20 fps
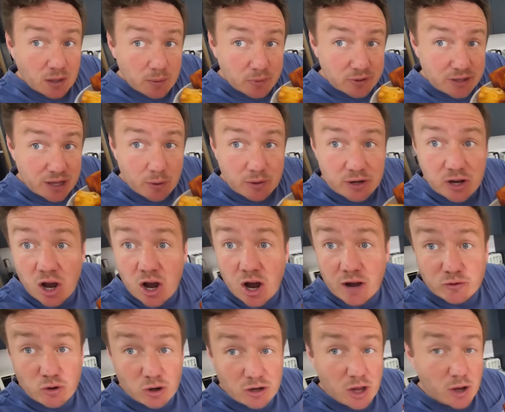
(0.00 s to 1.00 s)
But there we are,
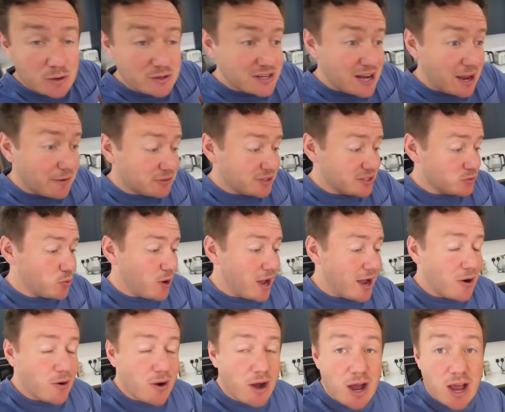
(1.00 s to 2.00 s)
I've got loads left as
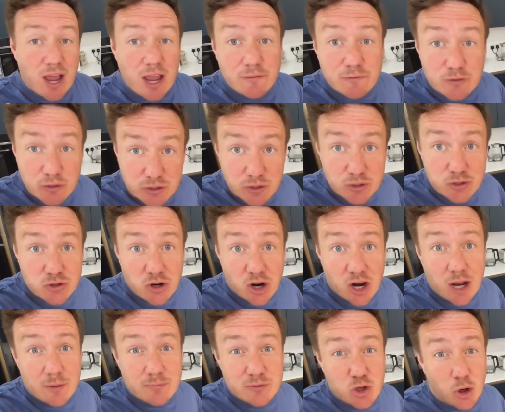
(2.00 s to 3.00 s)
well. If you do
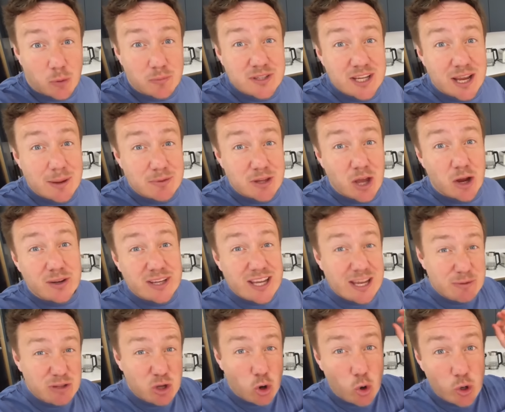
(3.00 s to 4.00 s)
try them, top tip though,
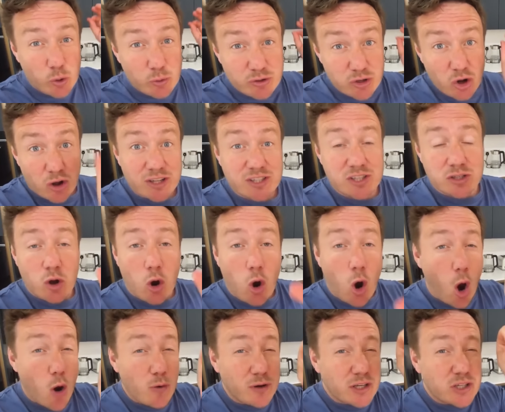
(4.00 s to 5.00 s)
keep the oil nice and
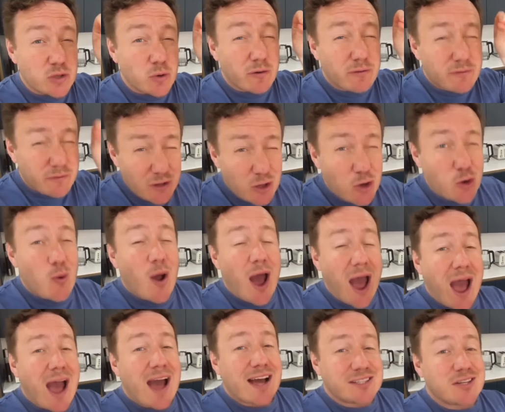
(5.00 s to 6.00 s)
hot, only do a few
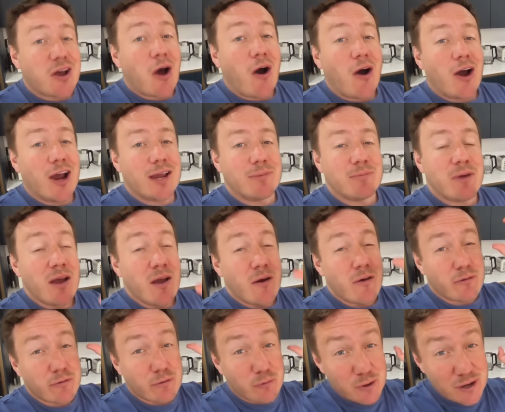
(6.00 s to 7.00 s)
at a time,
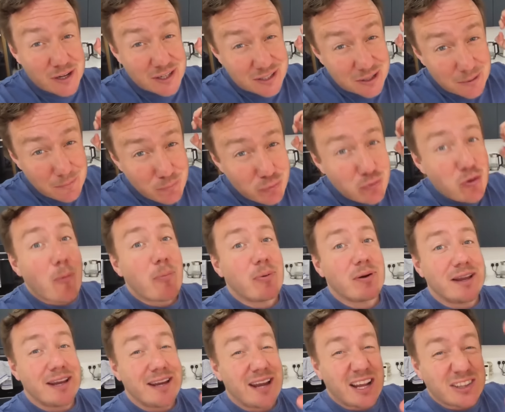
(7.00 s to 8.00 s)
freeze them
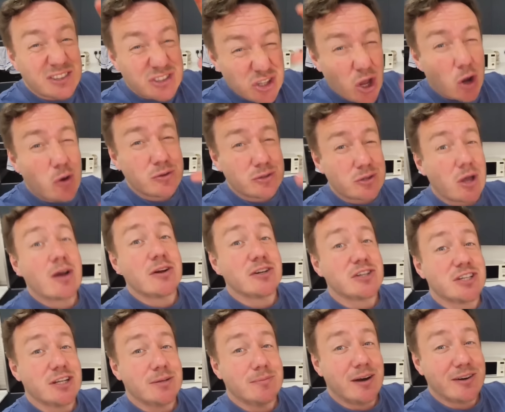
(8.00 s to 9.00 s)
properly and don't
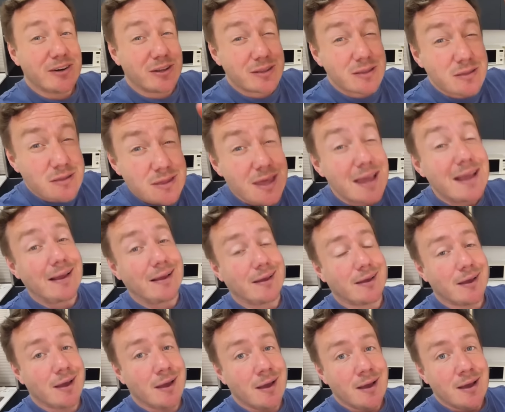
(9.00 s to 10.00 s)
touch them, and I
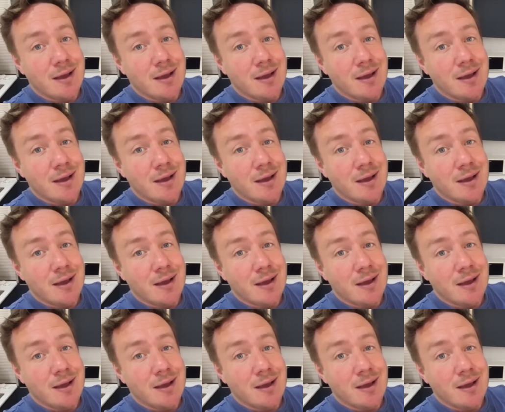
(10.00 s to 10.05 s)
think